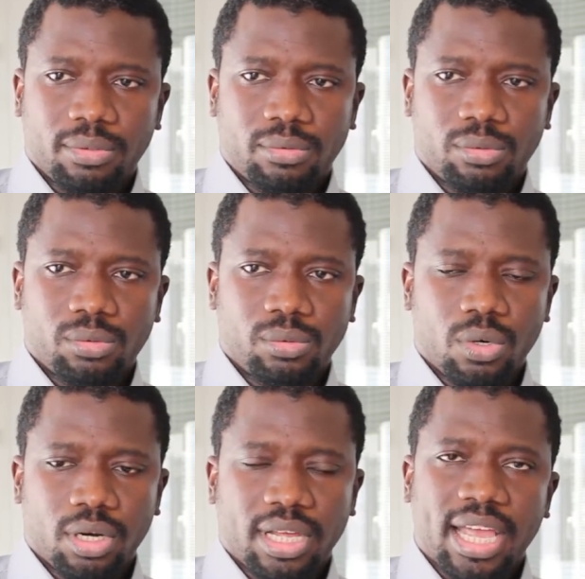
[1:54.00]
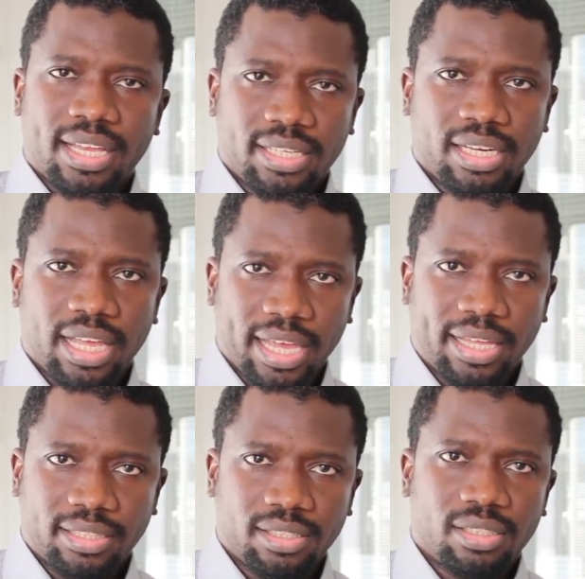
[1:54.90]
to work hand in
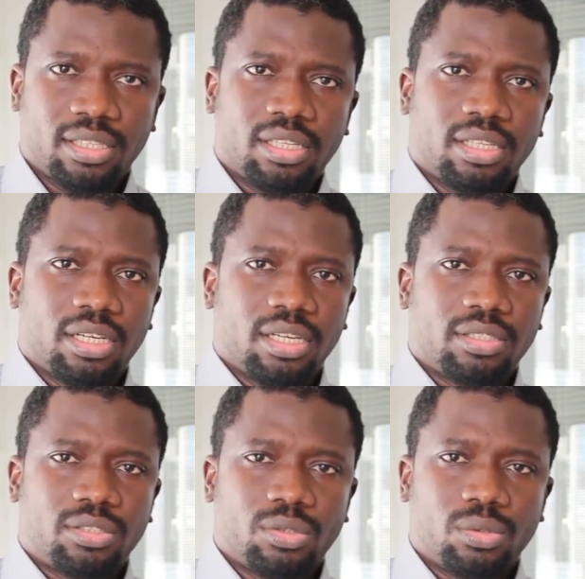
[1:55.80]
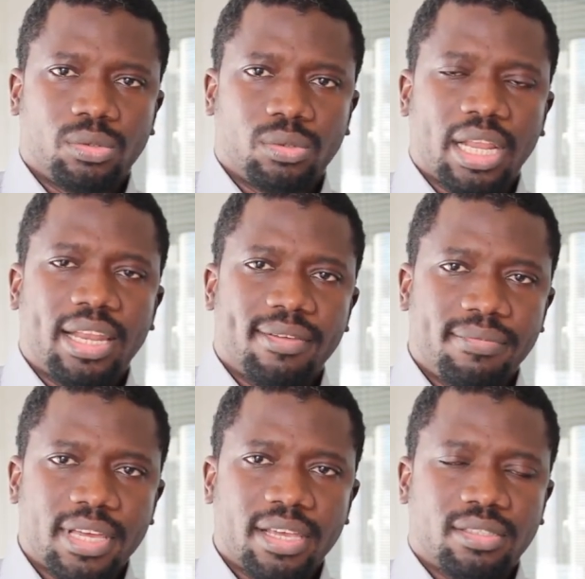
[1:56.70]
hand to
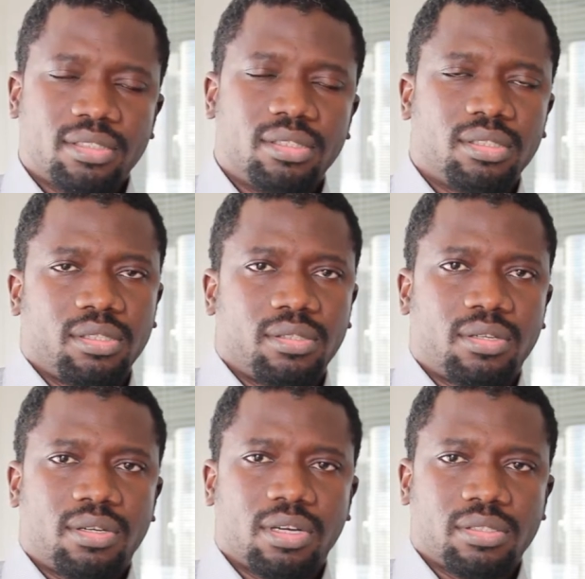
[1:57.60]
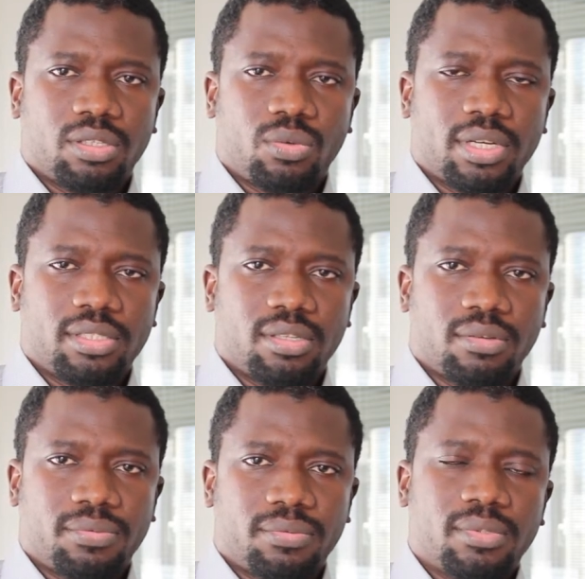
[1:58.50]
alleviate the consequence
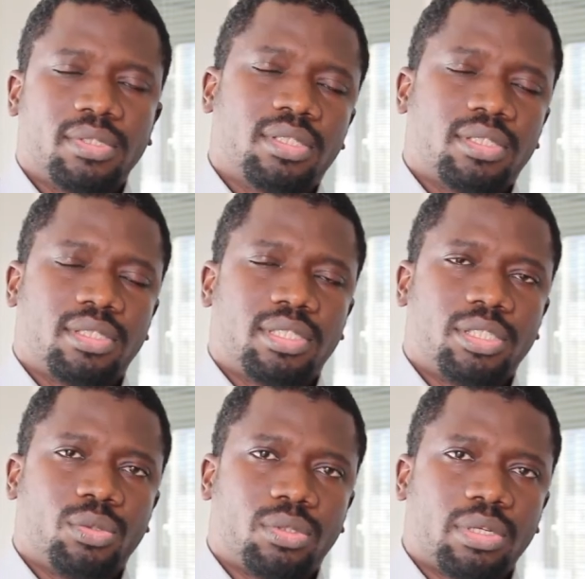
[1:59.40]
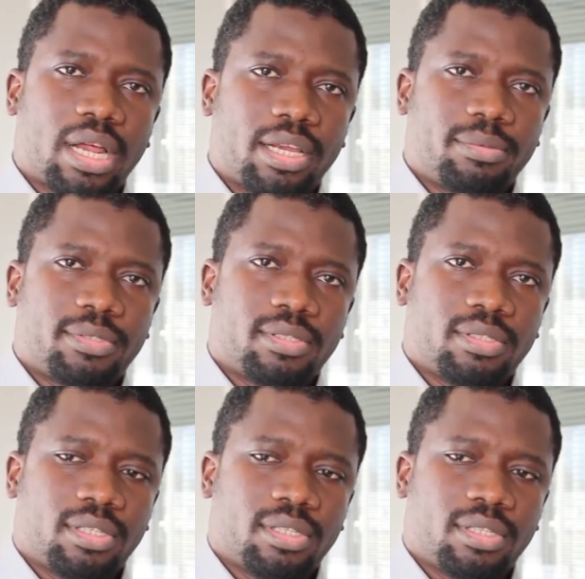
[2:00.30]
of stereotypes.